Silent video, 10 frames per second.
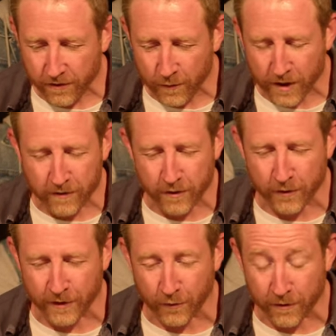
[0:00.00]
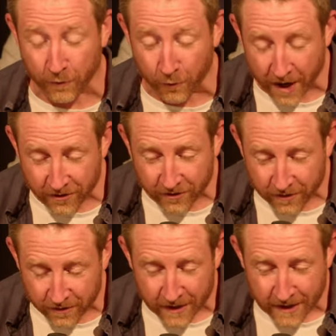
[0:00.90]
we're considering the
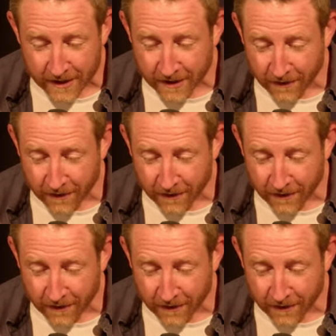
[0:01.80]
resurrection